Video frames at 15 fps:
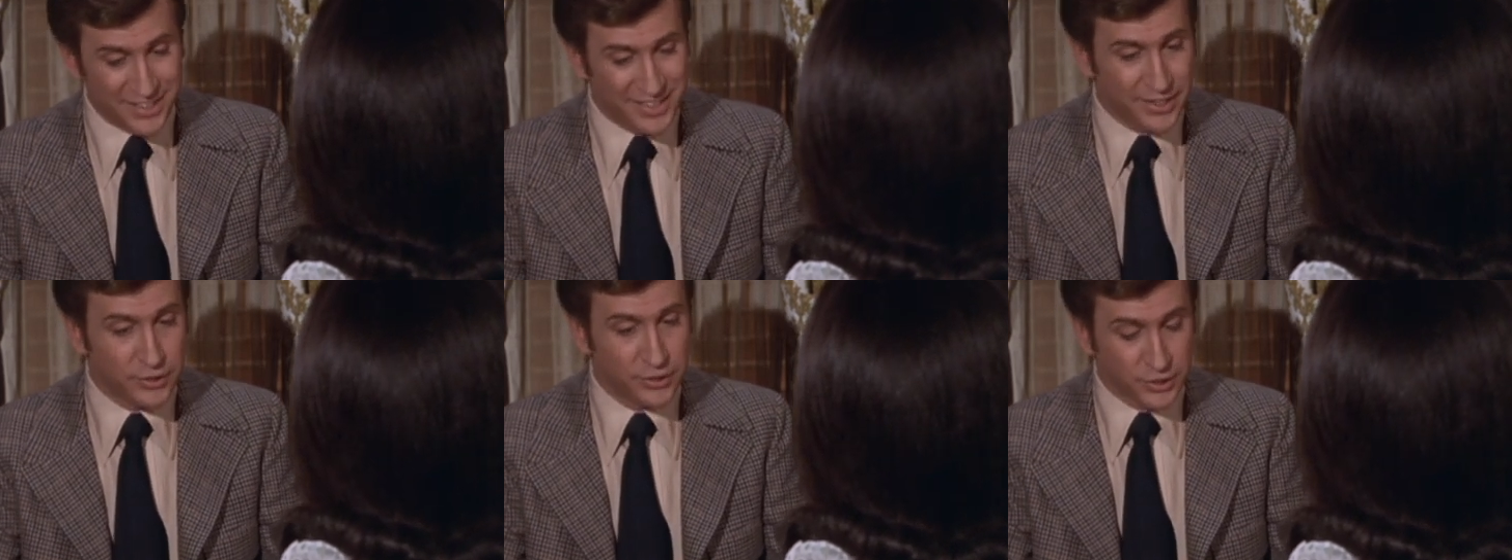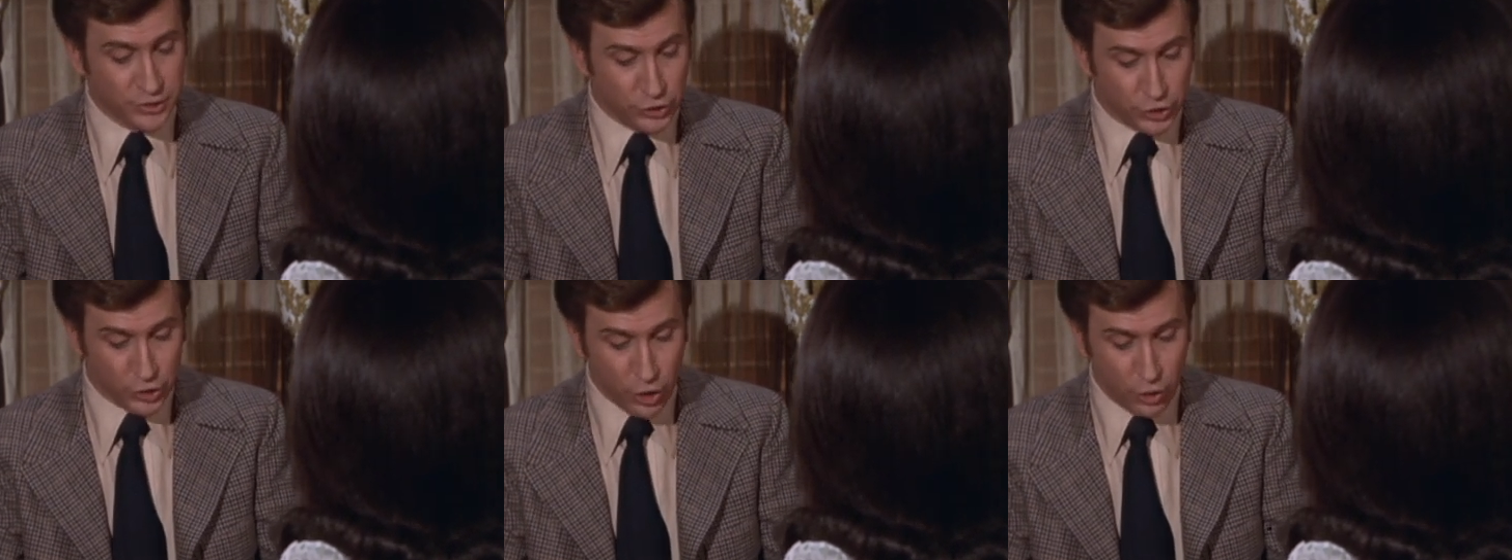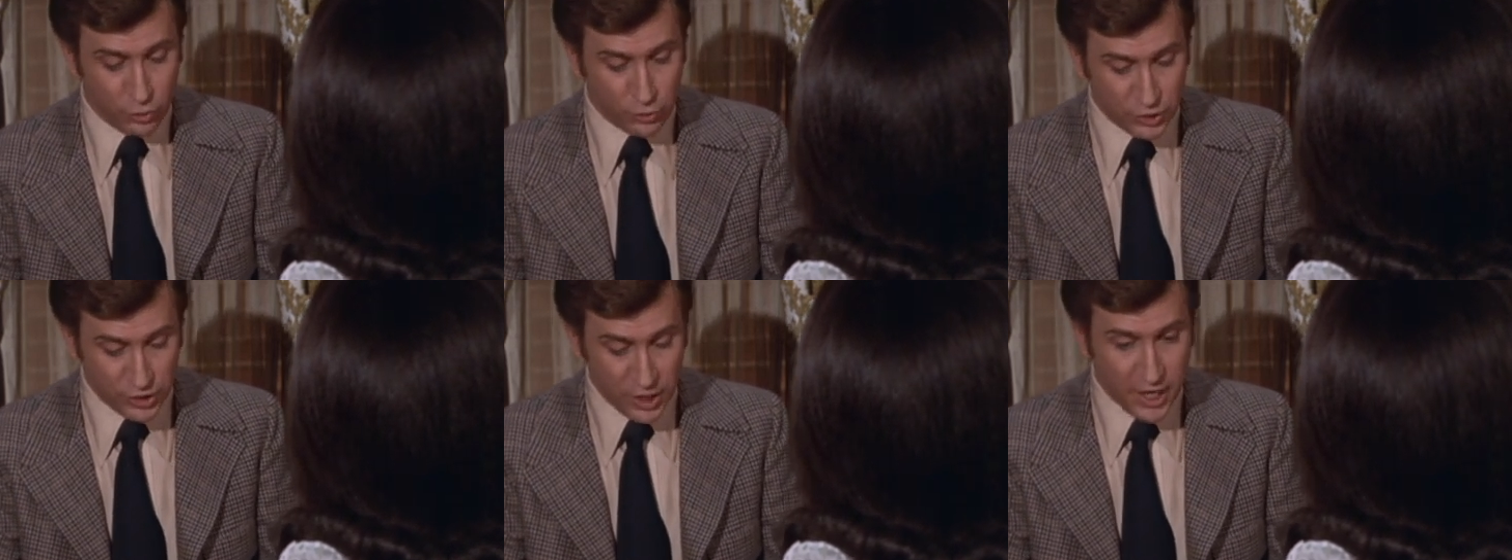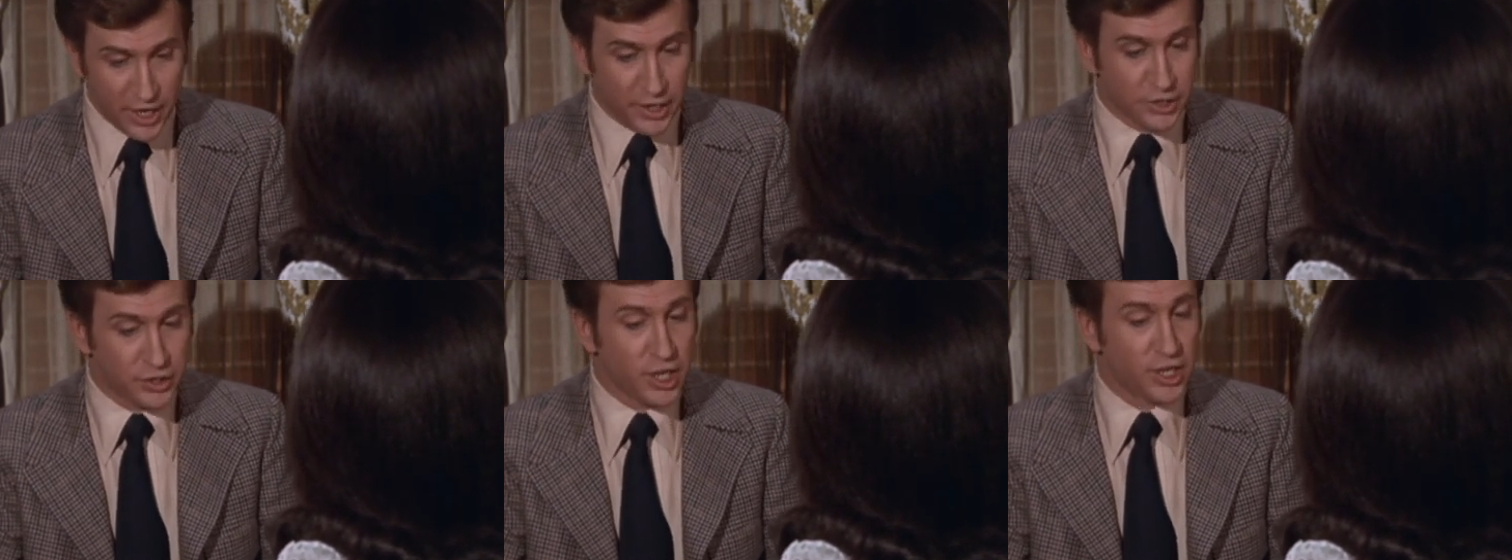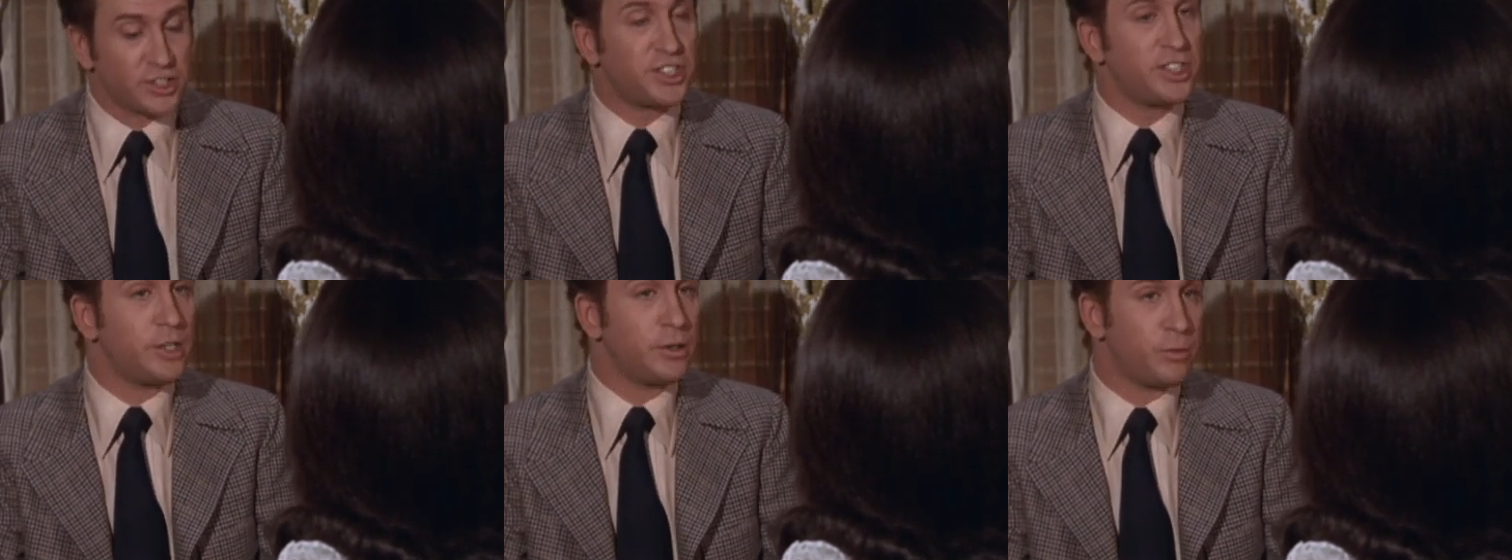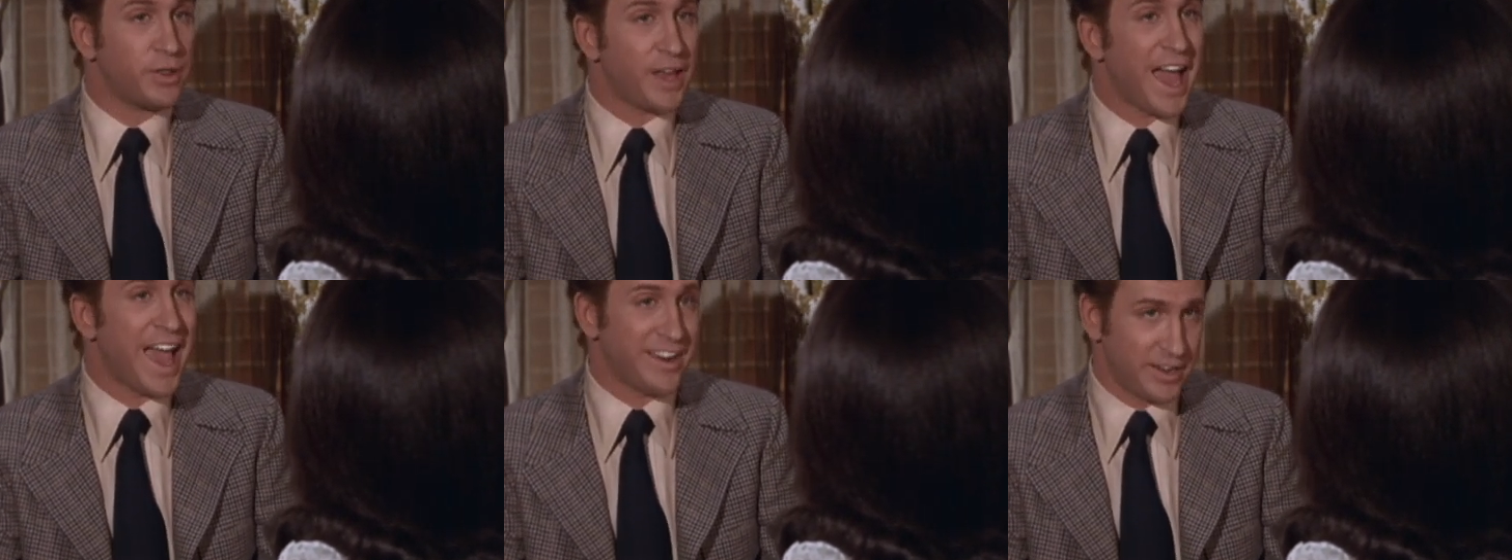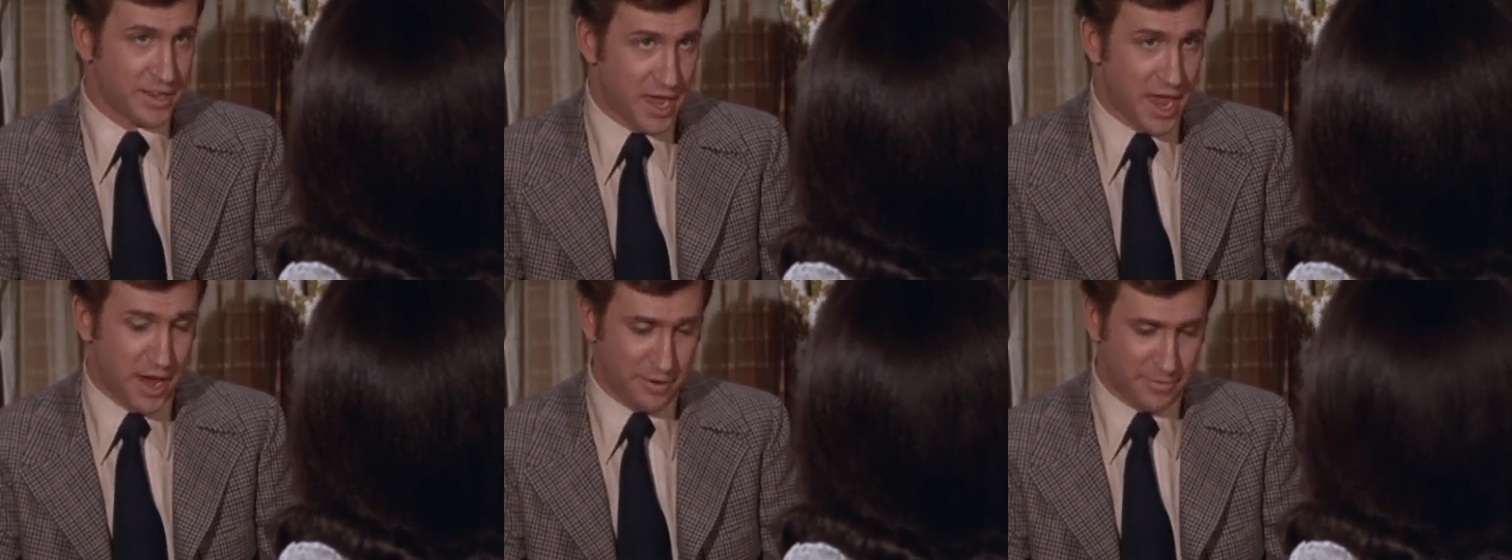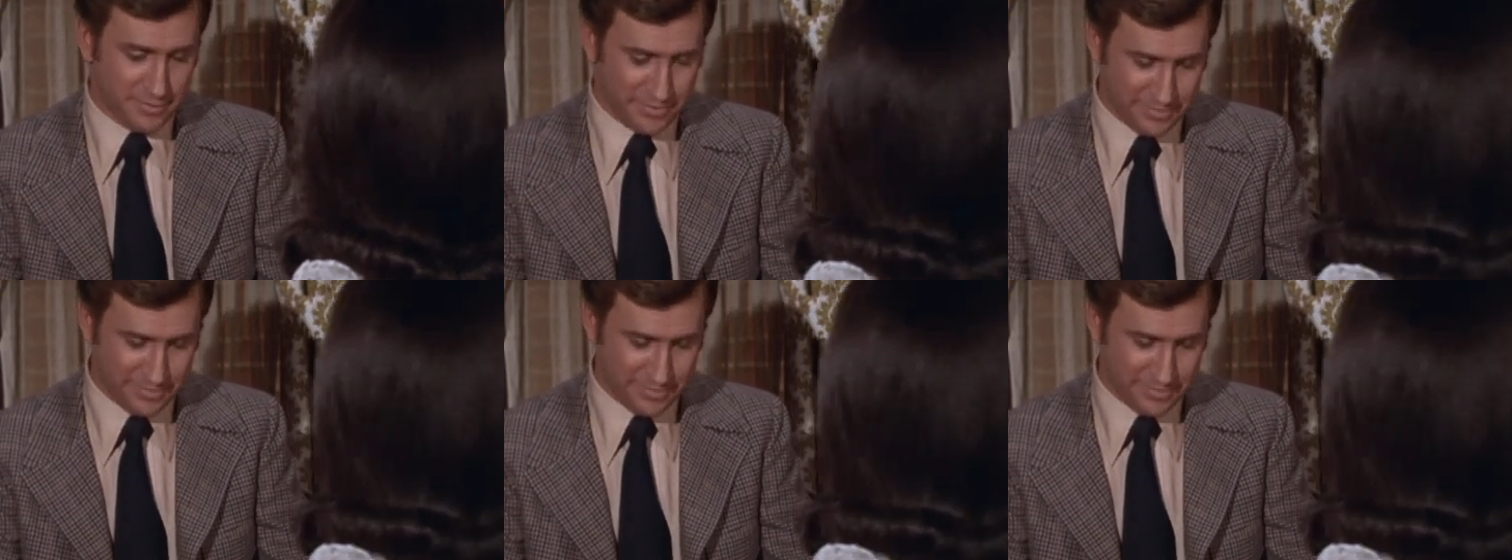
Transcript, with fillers: to dinners and shows in a tuxedo with a hat and a cane.